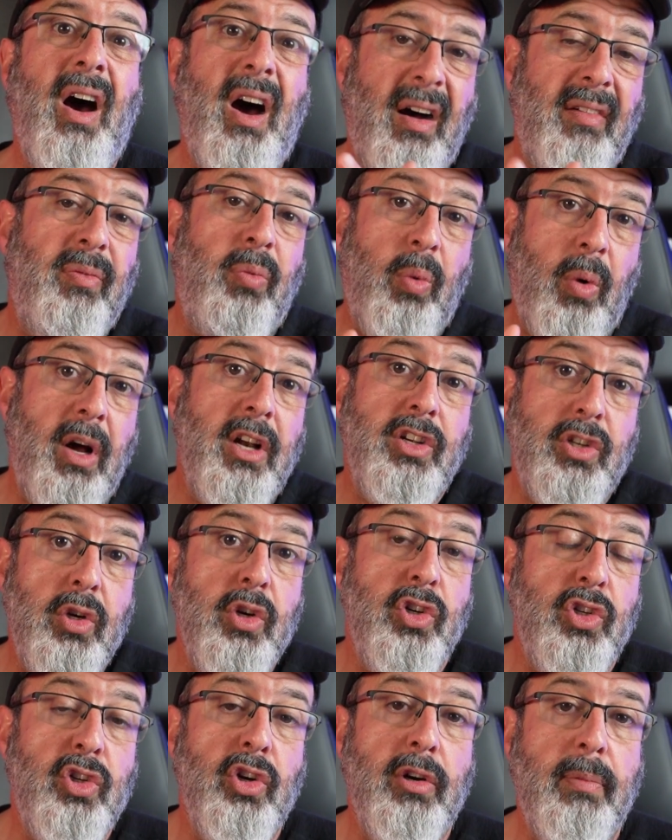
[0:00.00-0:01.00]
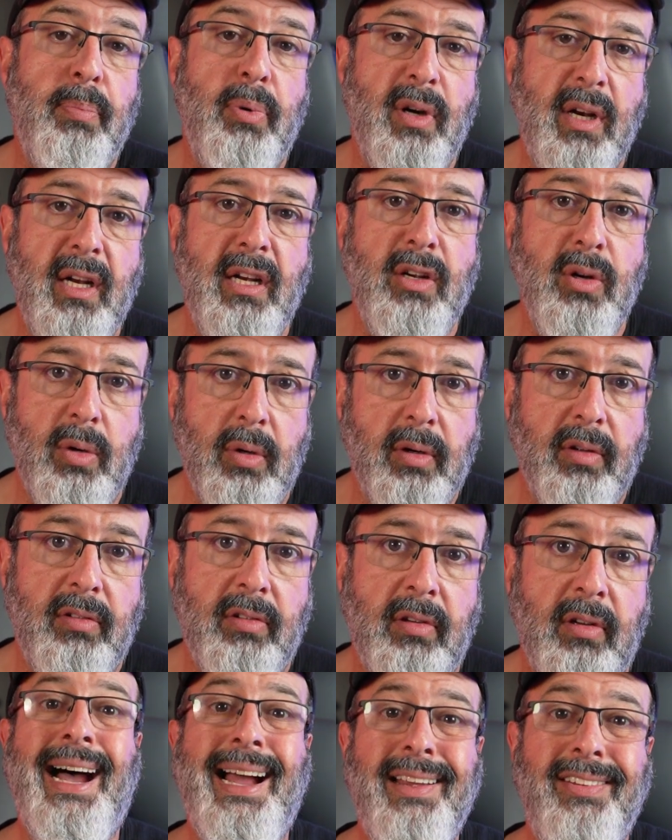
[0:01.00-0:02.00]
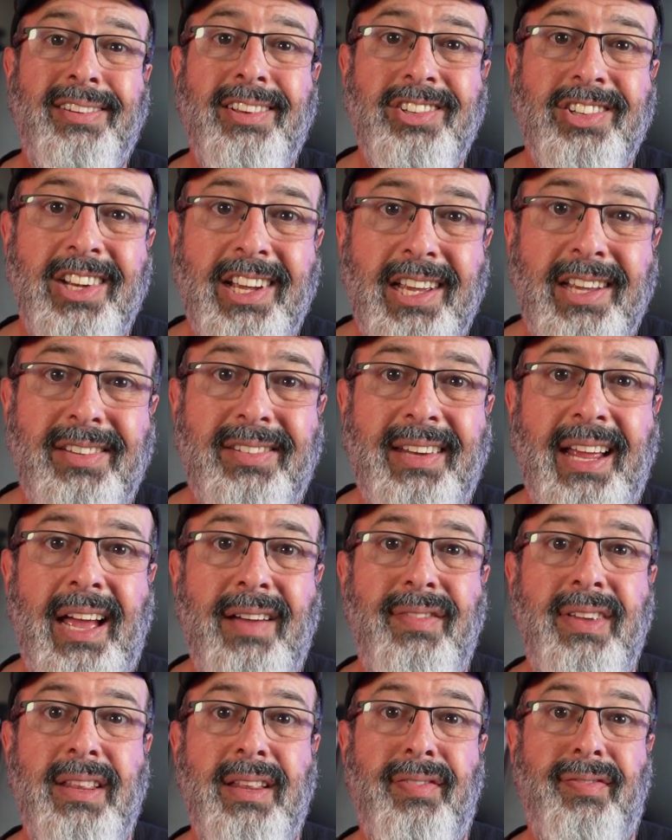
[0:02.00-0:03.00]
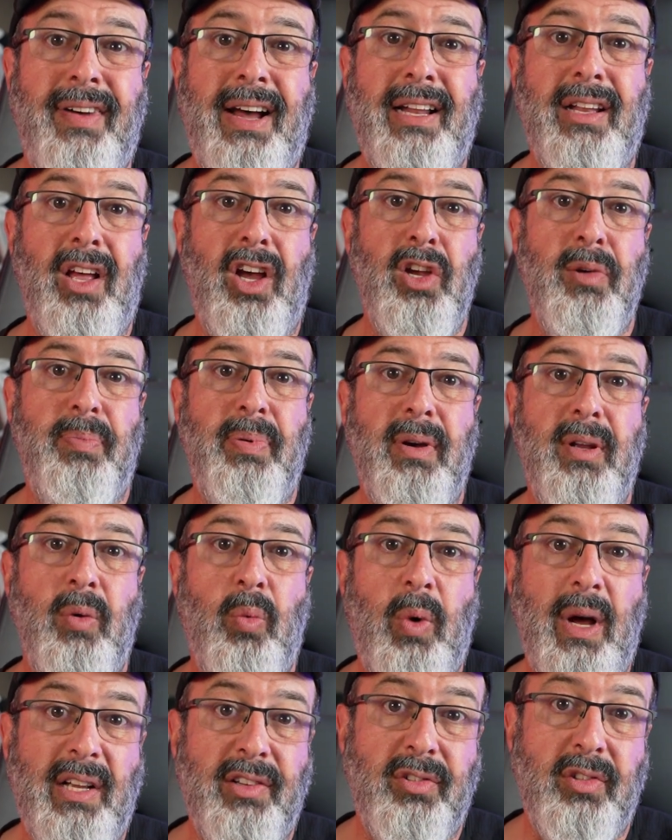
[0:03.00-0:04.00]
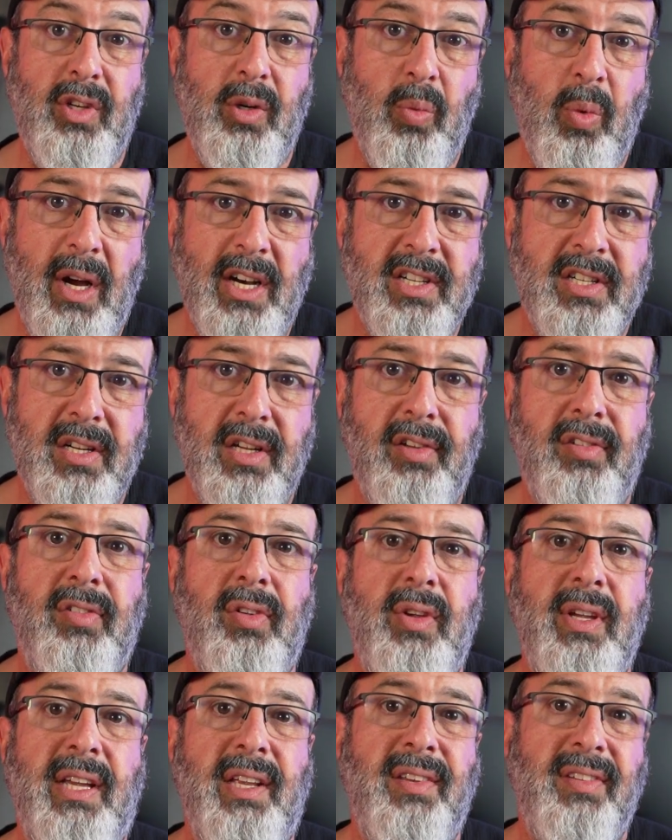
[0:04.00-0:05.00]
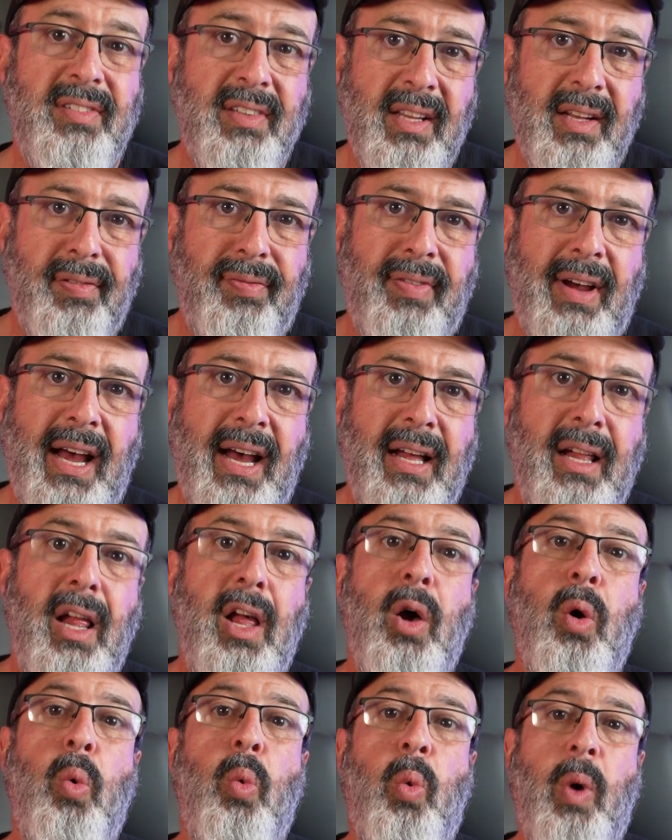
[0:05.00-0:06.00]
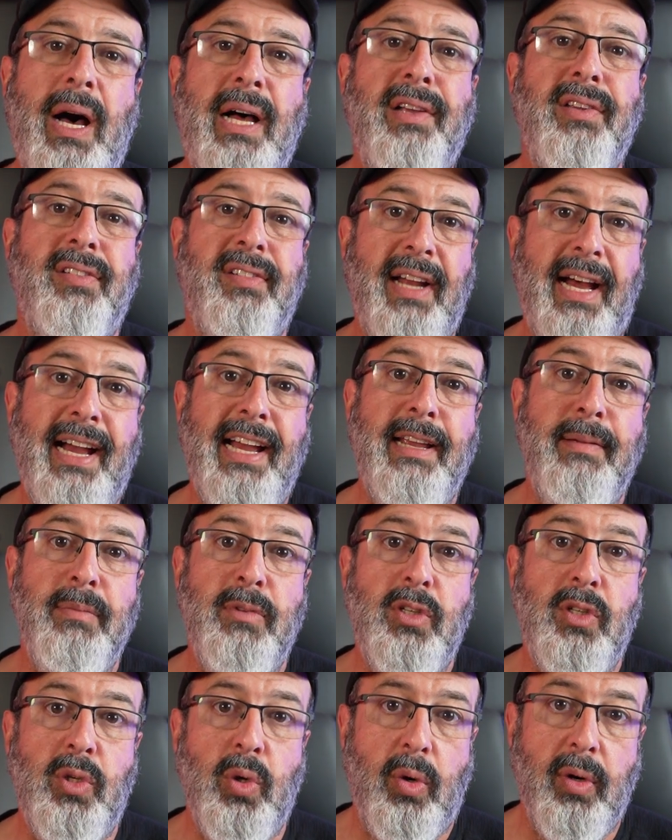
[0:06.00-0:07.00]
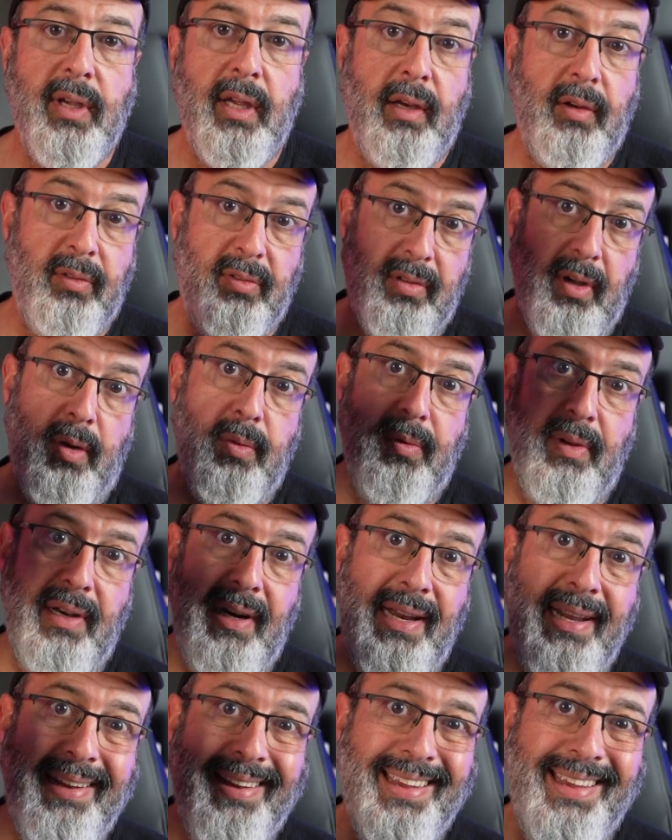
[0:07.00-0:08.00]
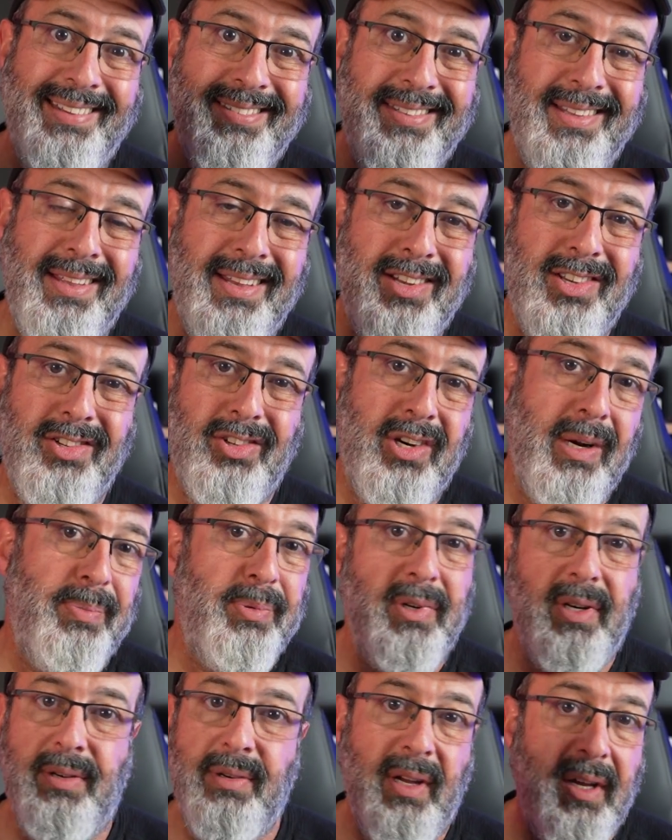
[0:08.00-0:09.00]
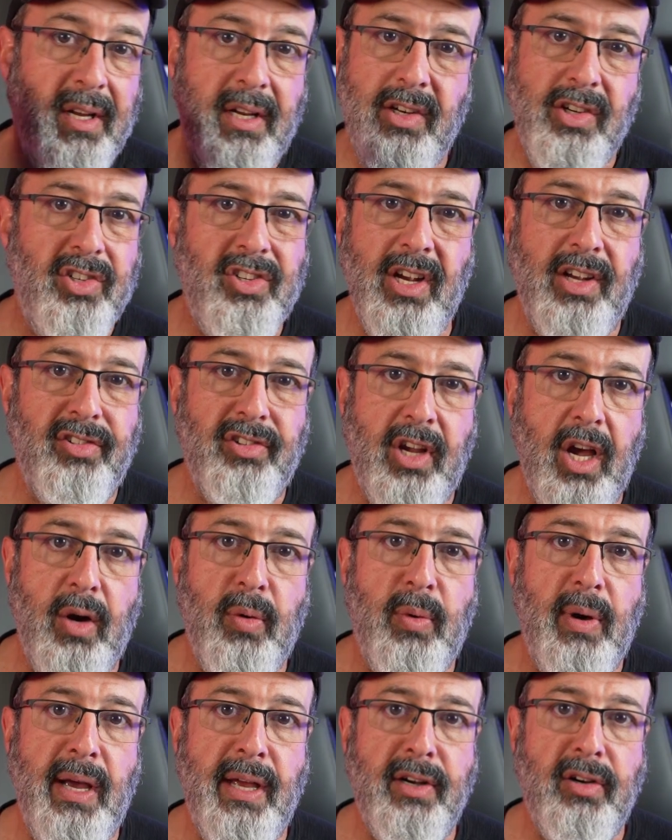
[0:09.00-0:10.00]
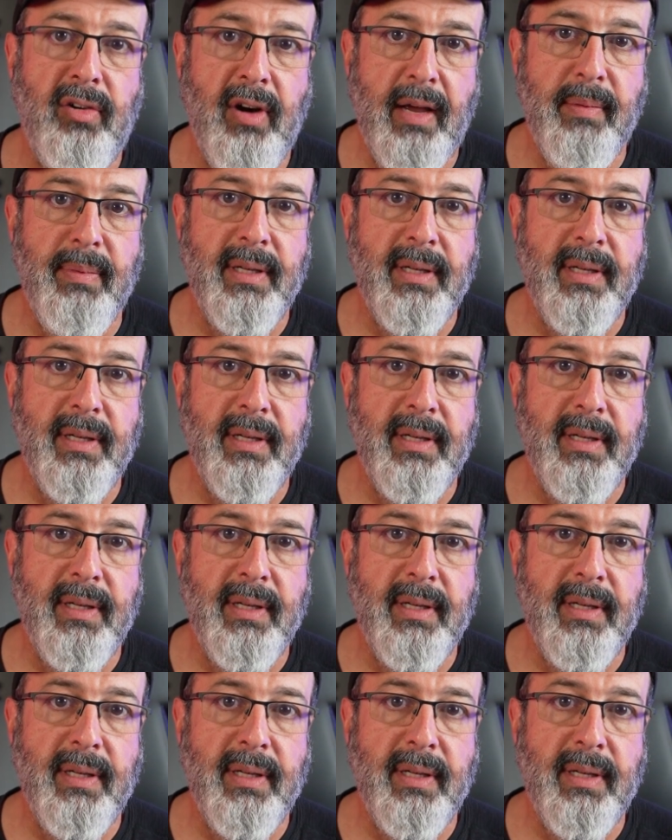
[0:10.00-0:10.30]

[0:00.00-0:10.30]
of what you should put in yours. I suggest having the file open whilst you watch this so you can see the file whilst I am talking. So link is in the description. Just go and grab